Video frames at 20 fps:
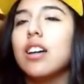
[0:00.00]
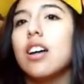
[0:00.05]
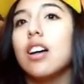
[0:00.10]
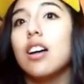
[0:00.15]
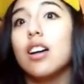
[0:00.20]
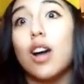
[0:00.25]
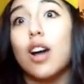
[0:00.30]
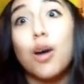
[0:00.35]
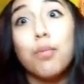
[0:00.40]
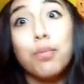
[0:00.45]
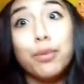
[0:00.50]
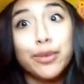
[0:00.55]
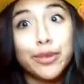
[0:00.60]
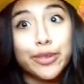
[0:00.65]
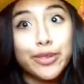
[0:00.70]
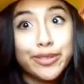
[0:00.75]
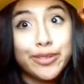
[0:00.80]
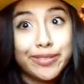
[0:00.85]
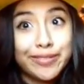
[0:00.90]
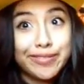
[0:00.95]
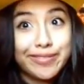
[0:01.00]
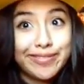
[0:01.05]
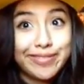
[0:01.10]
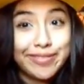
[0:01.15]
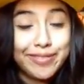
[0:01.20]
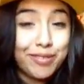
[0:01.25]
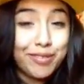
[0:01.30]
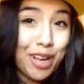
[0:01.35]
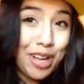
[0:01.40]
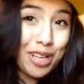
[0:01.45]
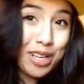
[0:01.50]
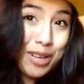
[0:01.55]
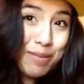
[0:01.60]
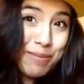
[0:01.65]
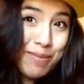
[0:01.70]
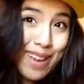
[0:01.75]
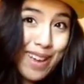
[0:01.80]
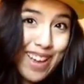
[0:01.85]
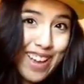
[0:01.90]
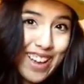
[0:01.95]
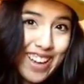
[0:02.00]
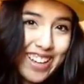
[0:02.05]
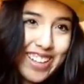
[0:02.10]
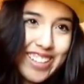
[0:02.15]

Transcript: a couple walking by.